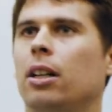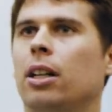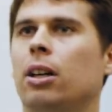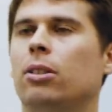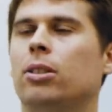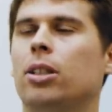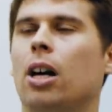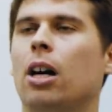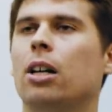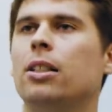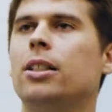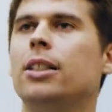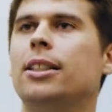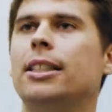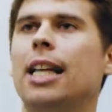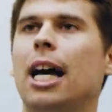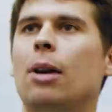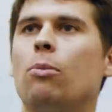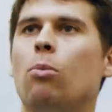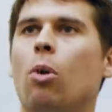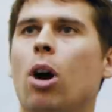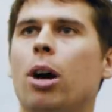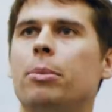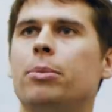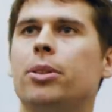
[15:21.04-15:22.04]
Now to
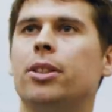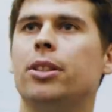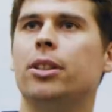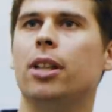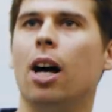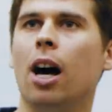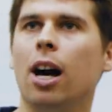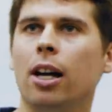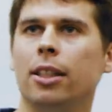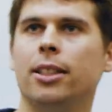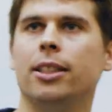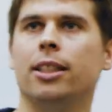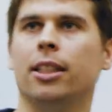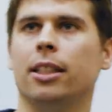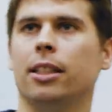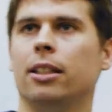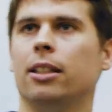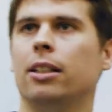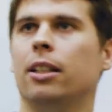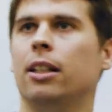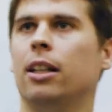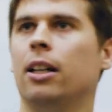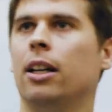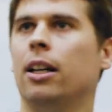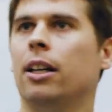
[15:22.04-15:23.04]
understand why I'm certain